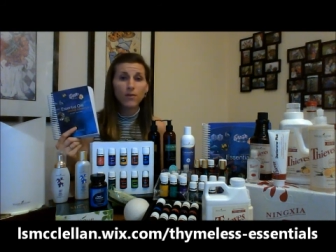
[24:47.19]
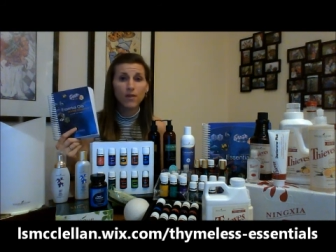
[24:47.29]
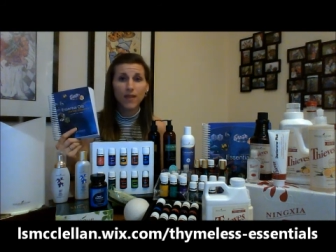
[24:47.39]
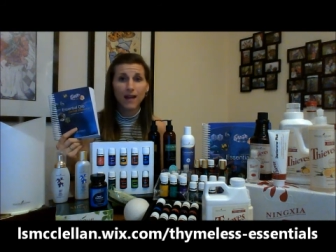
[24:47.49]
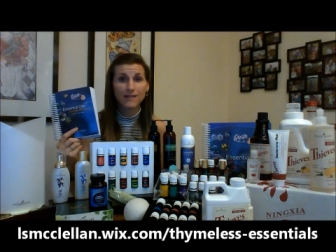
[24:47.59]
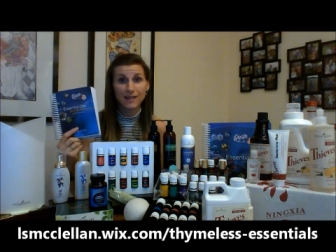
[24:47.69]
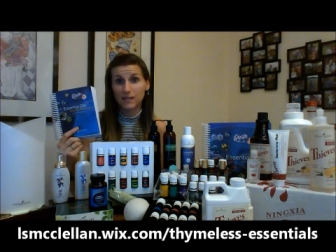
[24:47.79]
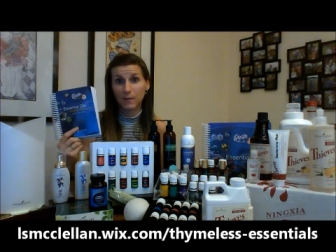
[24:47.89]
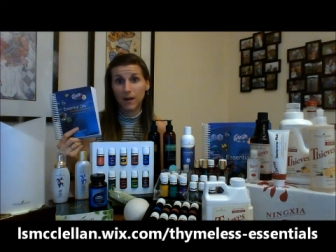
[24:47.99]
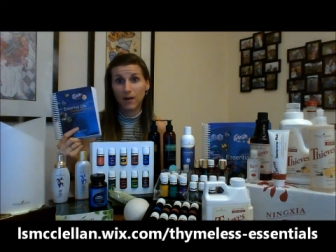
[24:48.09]
than that, that's
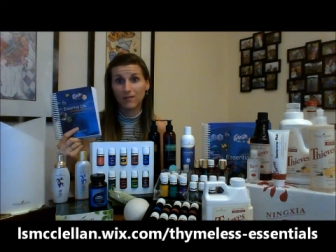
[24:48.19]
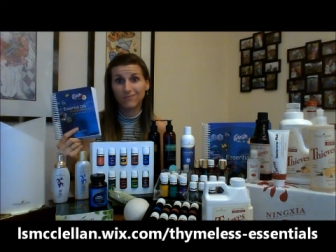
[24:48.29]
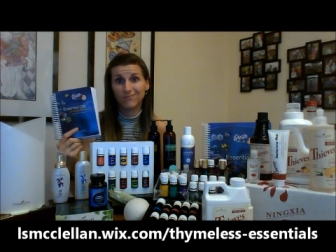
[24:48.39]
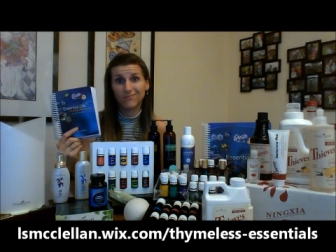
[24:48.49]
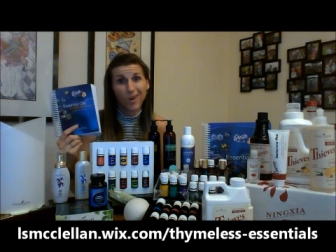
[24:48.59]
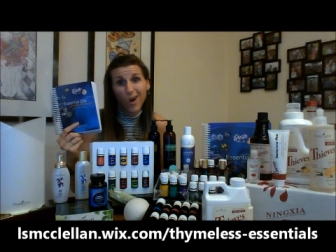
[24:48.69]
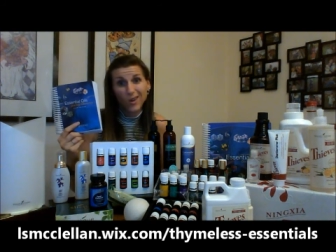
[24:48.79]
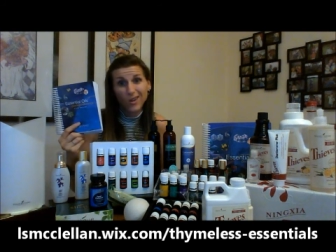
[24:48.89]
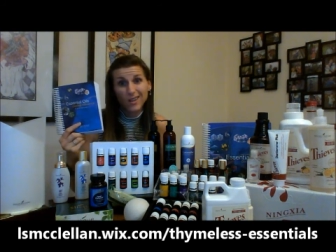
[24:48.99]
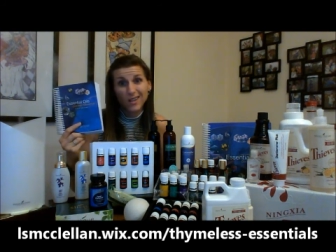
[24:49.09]
about all
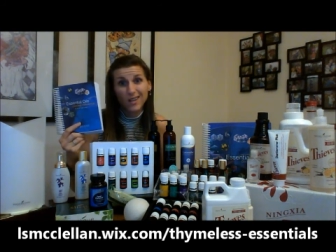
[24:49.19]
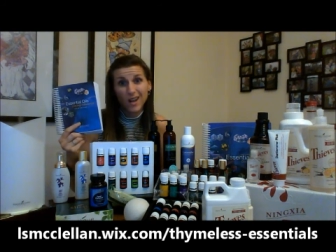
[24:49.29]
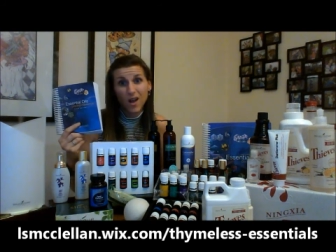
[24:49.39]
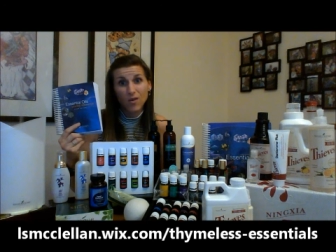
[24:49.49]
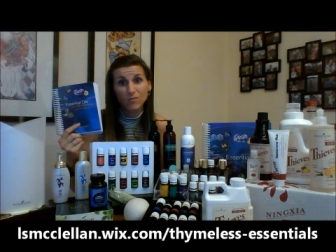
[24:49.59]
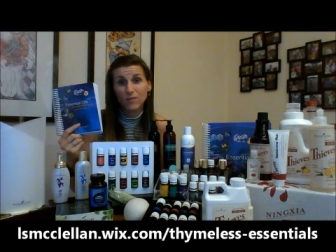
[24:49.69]
you need to know.